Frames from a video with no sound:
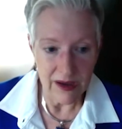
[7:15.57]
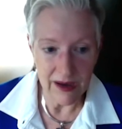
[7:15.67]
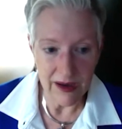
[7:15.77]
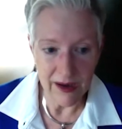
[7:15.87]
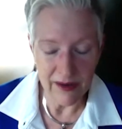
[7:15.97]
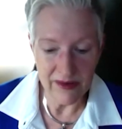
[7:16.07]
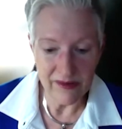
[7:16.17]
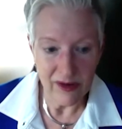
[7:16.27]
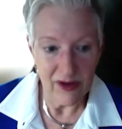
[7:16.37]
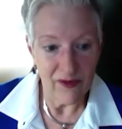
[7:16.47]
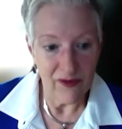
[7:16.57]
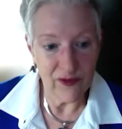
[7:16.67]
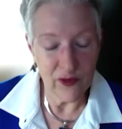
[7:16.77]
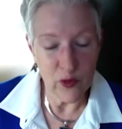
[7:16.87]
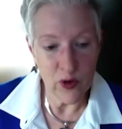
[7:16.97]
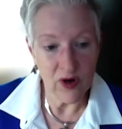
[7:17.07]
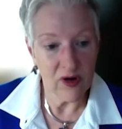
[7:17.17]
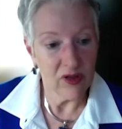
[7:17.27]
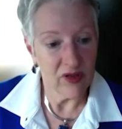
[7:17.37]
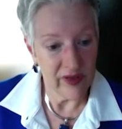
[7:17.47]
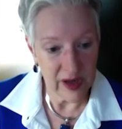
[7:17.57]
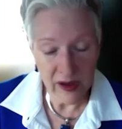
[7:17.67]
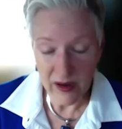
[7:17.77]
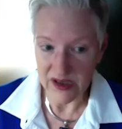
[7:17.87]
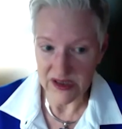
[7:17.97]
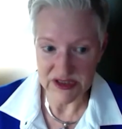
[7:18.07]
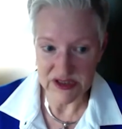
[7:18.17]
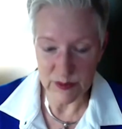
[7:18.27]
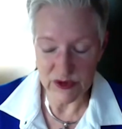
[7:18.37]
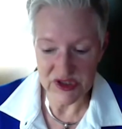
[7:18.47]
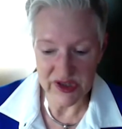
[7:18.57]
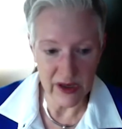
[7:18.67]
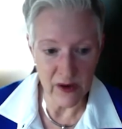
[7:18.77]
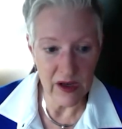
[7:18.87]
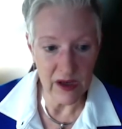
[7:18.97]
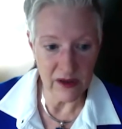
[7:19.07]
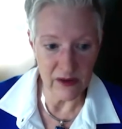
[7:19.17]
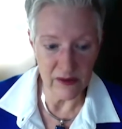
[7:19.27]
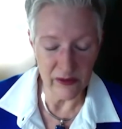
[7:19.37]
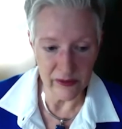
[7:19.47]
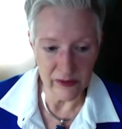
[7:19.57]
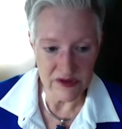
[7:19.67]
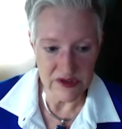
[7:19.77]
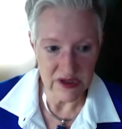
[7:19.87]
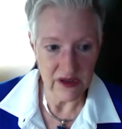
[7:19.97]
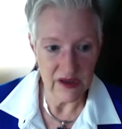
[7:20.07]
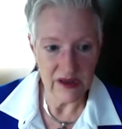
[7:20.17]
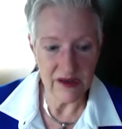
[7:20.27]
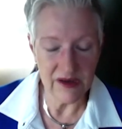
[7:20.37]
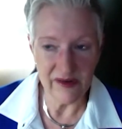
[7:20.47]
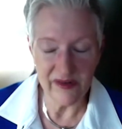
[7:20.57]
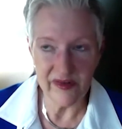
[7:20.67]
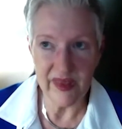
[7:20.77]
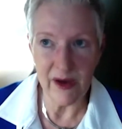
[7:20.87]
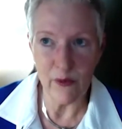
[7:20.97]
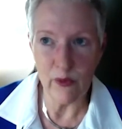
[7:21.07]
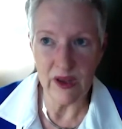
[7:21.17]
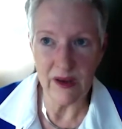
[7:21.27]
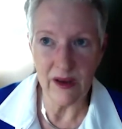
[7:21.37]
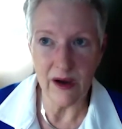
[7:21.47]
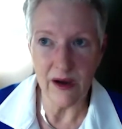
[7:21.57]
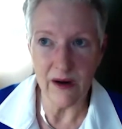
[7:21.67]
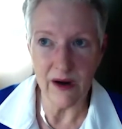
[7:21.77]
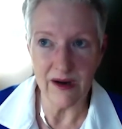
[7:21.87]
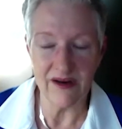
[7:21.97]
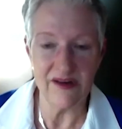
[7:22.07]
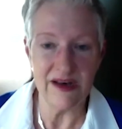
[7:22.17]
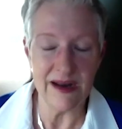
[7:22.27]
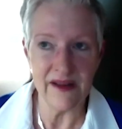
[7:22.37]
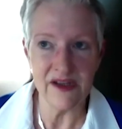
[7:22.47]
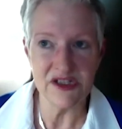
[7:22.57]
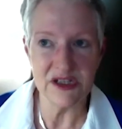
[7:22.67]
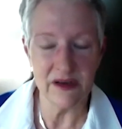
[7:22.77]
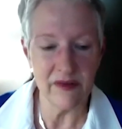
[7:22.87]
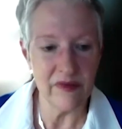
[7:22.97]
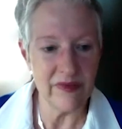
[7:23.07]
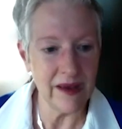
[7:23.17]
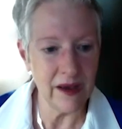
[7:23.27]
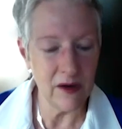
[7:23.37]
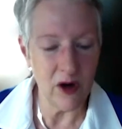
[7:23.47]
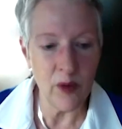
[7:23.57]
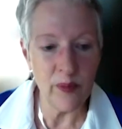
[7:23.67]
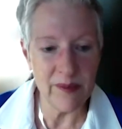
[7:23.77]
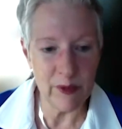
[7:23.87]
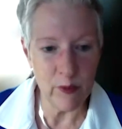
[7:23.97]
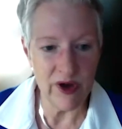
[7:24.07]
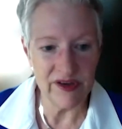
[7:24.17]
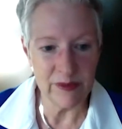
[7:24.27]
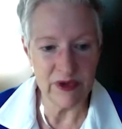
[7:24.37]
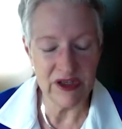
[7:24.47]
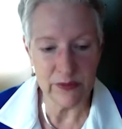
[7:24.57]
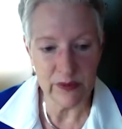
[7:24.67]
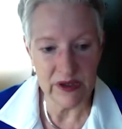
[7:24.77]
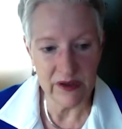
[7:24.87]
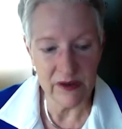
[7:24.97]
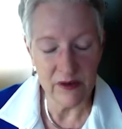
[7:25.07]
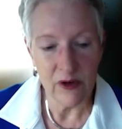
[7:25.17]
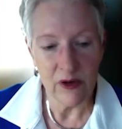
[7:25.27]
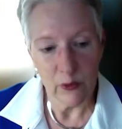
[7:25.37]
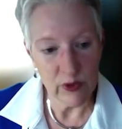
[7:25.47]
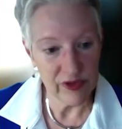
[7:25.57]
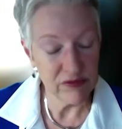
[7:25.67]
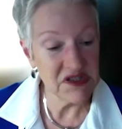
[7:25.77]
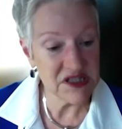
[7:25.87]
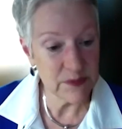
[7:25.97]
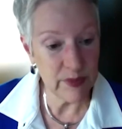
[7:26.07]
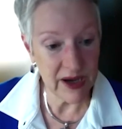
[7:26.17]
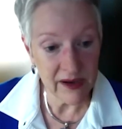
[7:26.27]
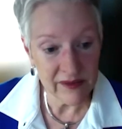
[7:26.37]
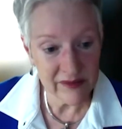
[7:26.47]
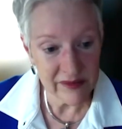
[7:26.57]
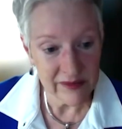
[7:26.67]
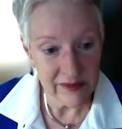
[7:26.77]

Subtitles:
And for their customers, their end users, it is that we are acknowledging that all people want to be treated with respect,